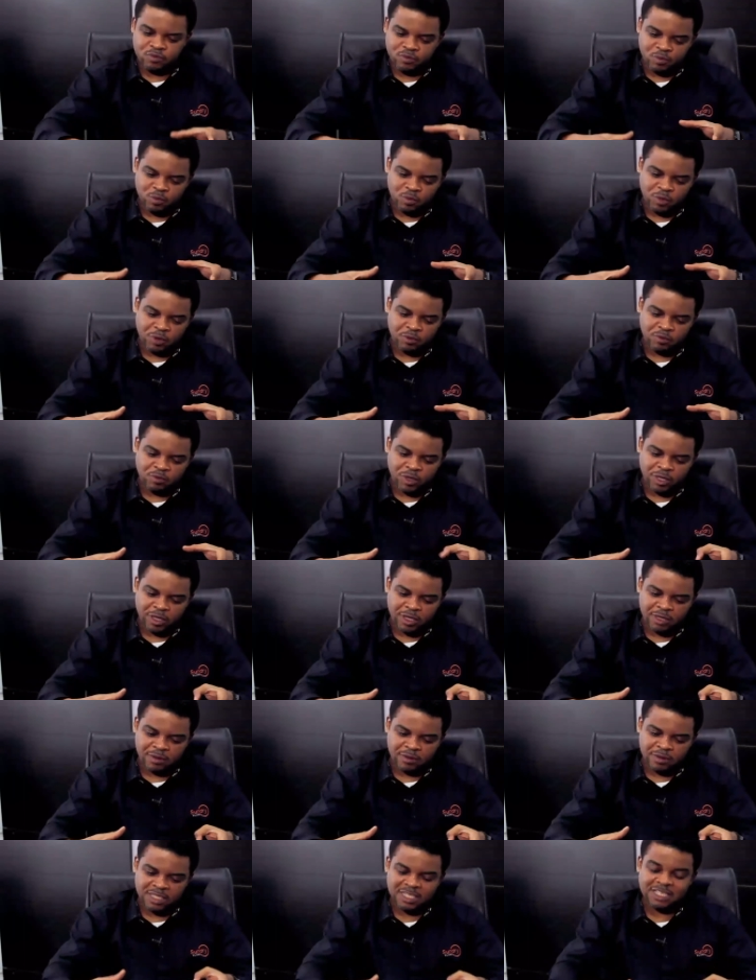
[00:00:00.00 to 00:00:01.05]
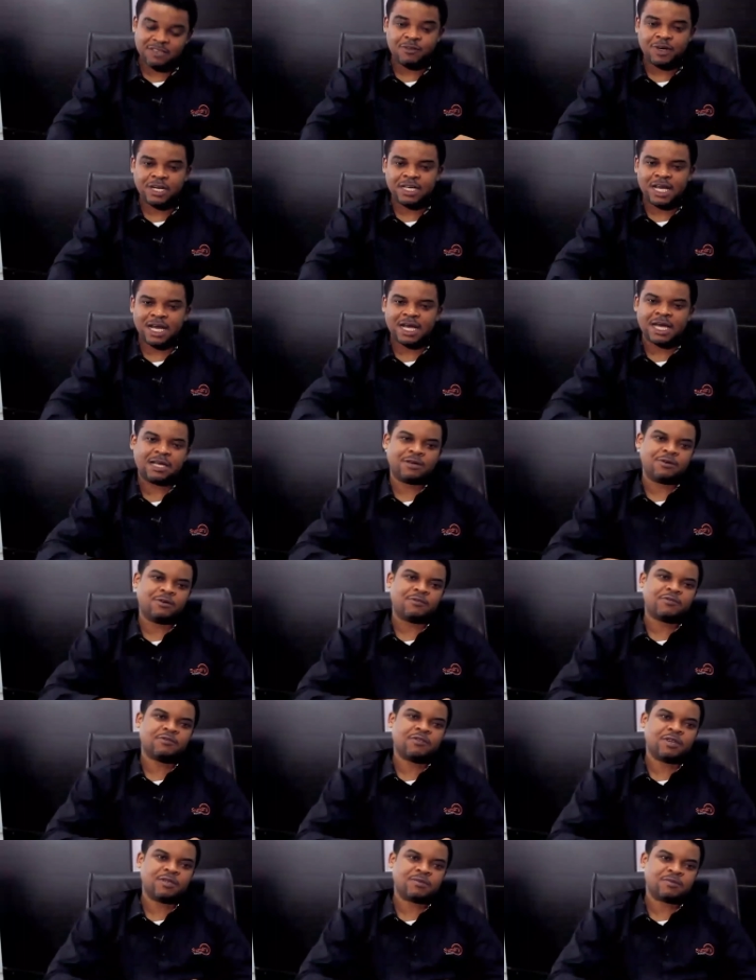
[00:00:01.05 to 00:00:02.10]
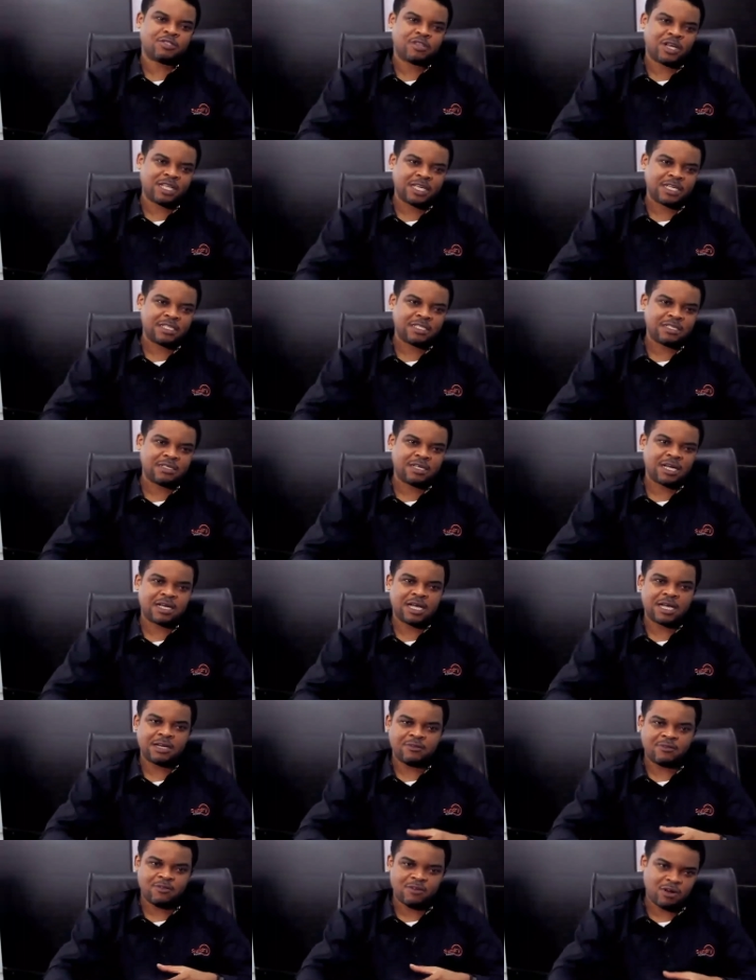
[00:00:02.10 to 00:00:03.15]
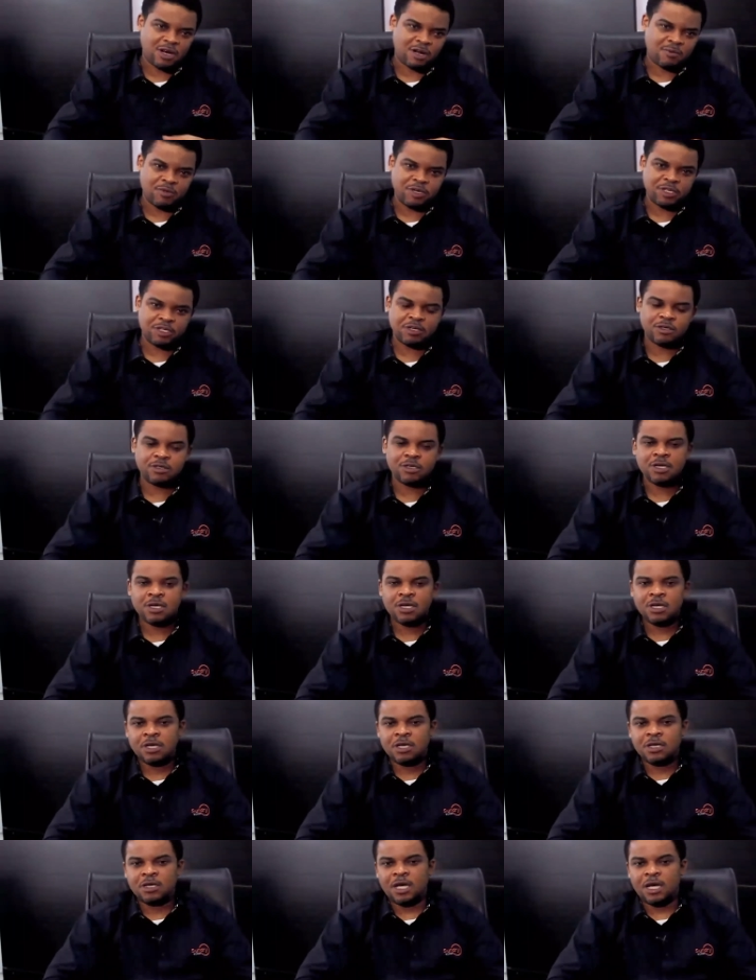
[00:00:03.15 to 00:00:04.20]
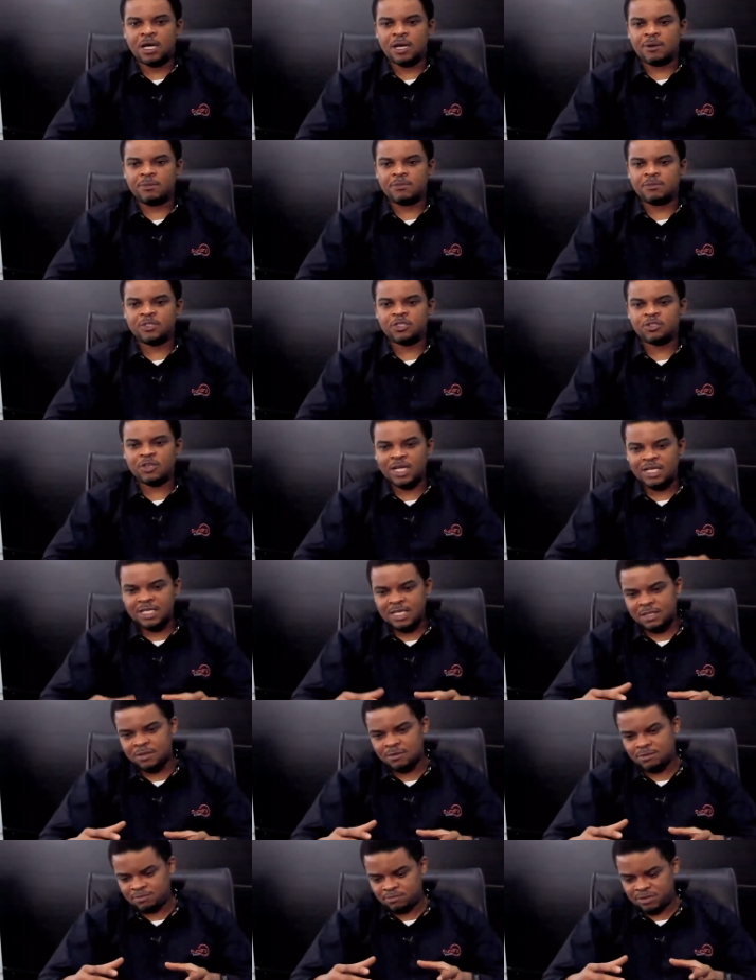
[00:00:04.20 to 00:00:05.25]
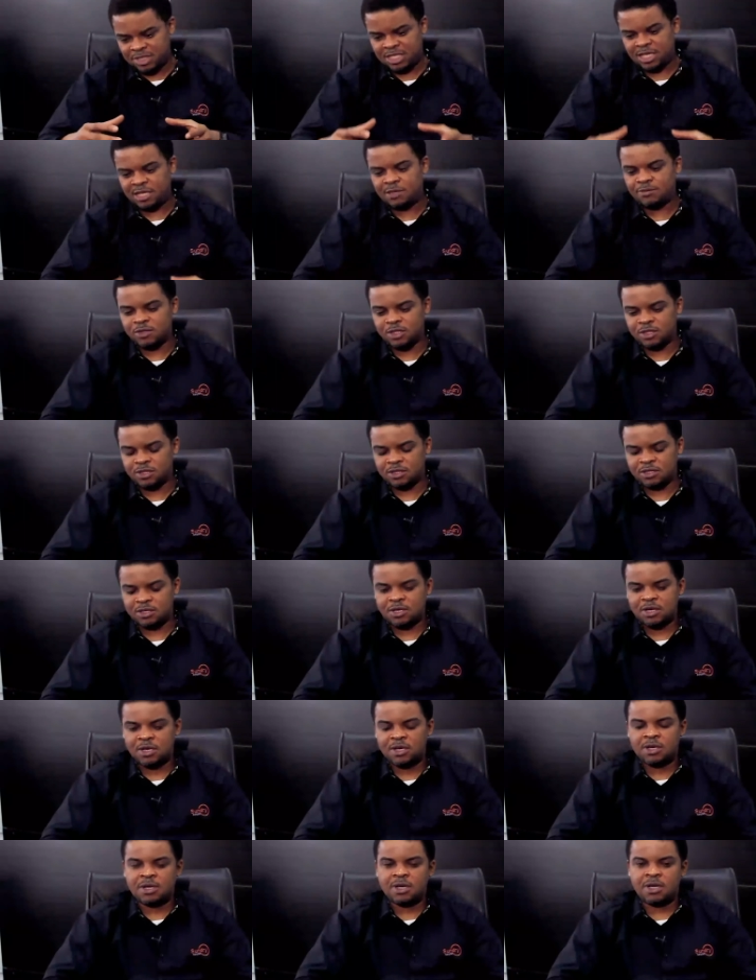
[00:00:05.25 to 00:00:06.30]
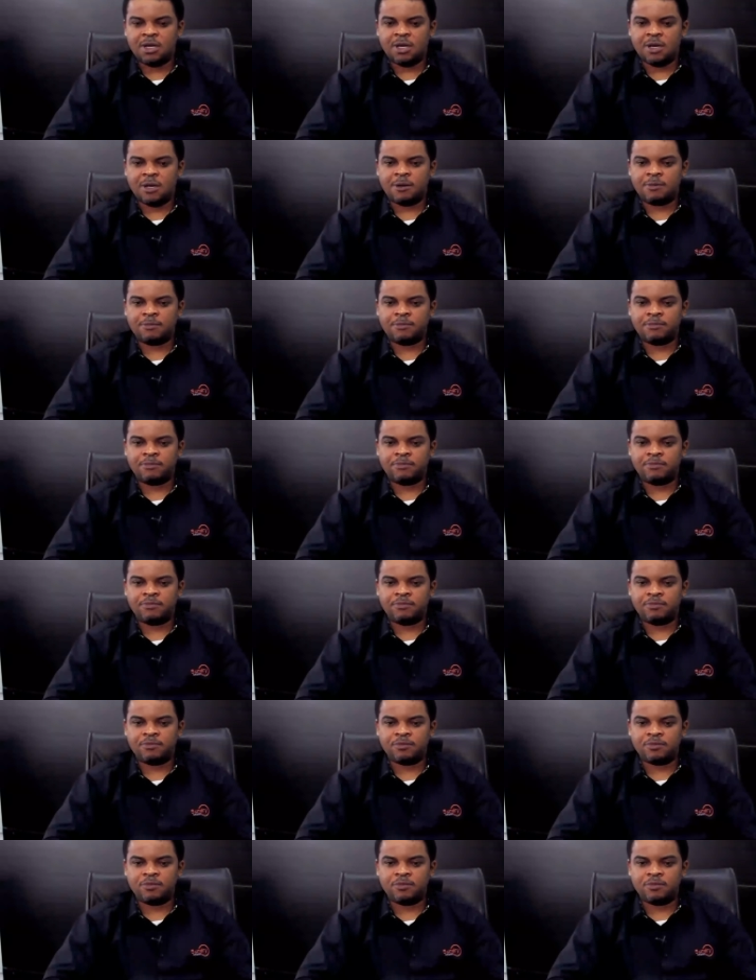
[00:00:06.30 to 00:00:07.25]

we, we integrate that kind of uh, strategy that kind of collaboration um, strengthening teams um,